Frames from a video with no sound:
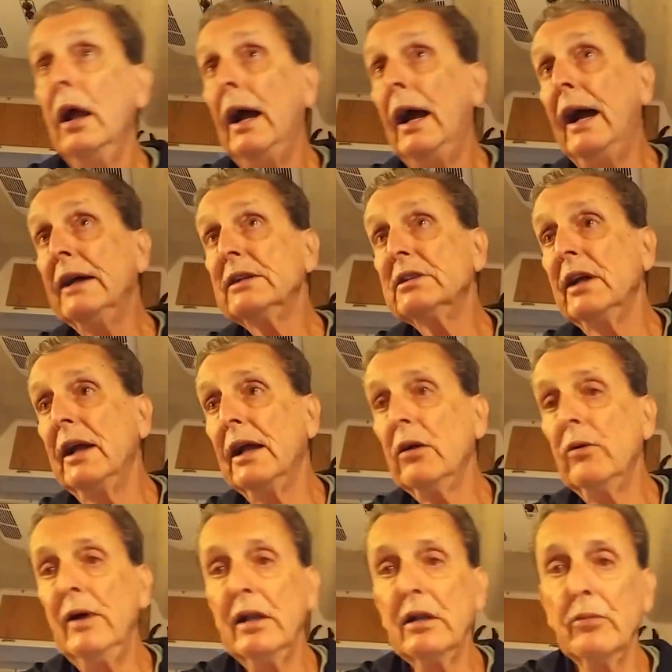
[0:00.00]
Actually, I
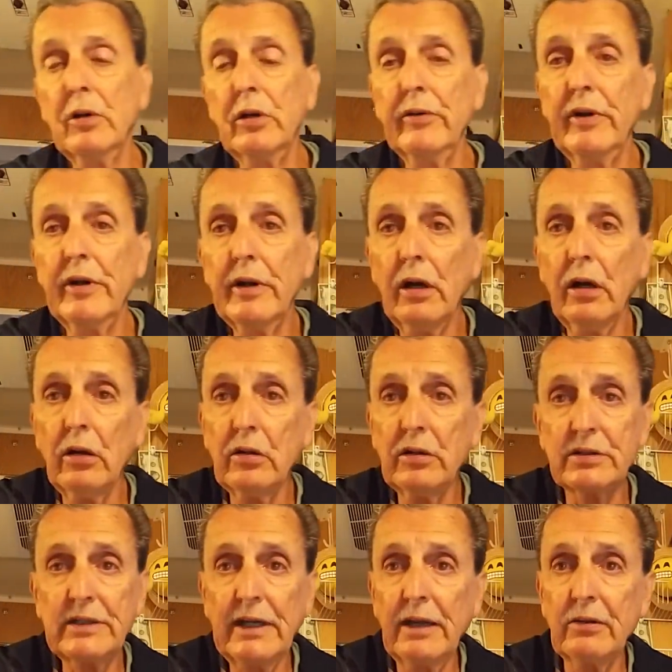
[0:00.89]
don't have to move it at all
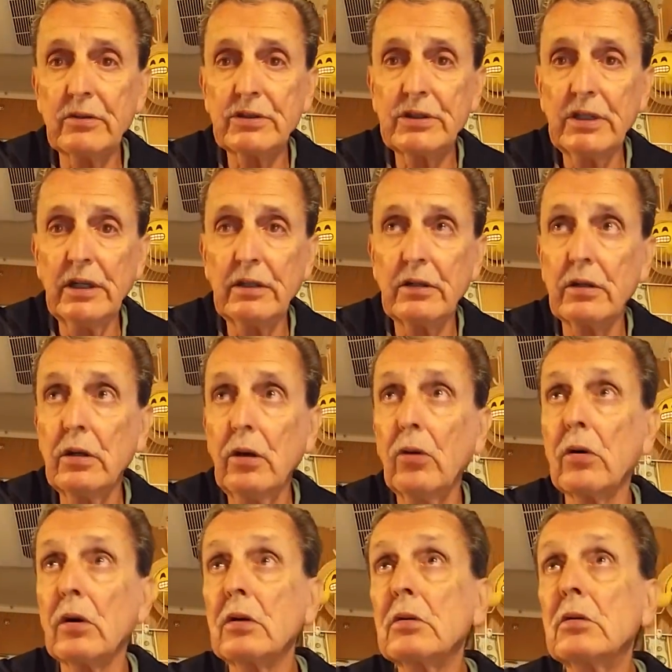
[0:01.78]
because I don't shut the
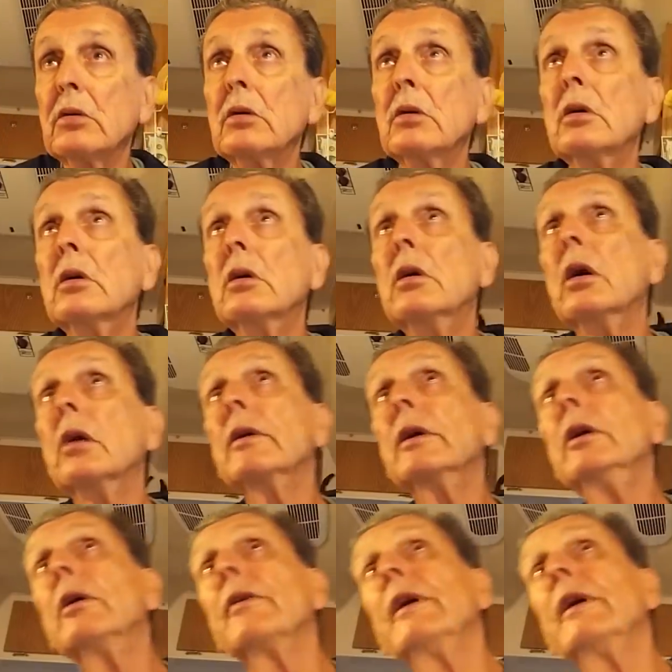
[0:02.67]
door. Oh, you know,